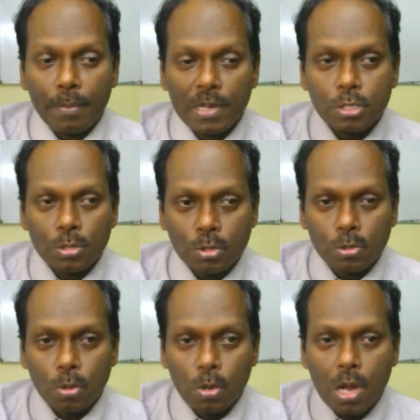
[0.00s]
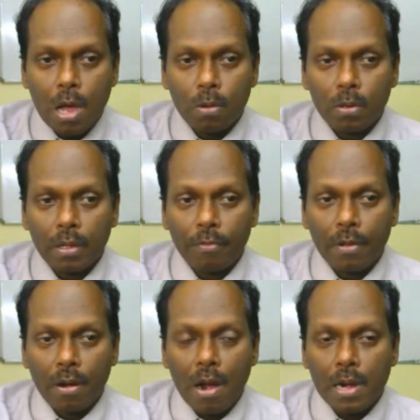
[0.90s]
EBS store, scroll down if
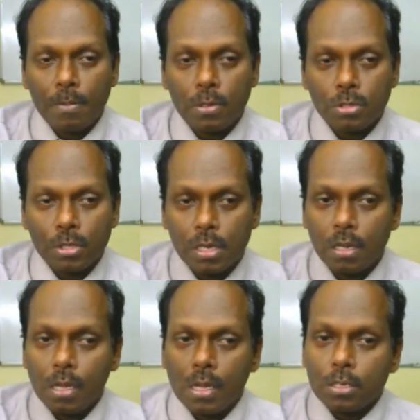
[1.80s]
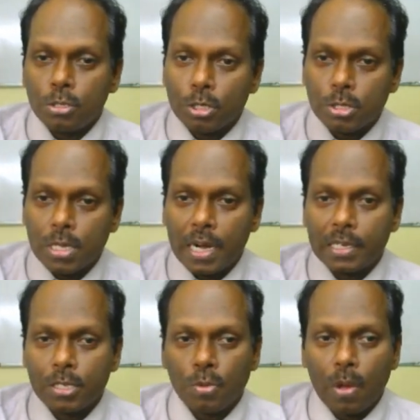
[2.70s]
you are not able to see. Just select
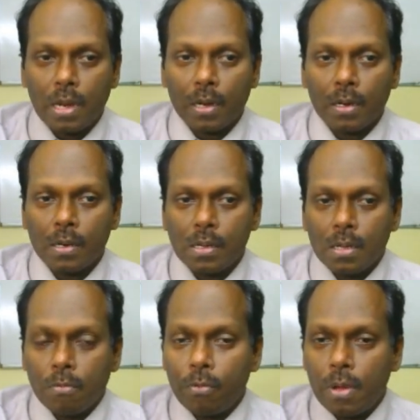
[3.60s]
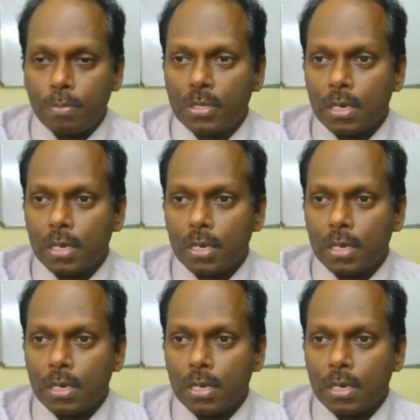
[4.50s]
this one, web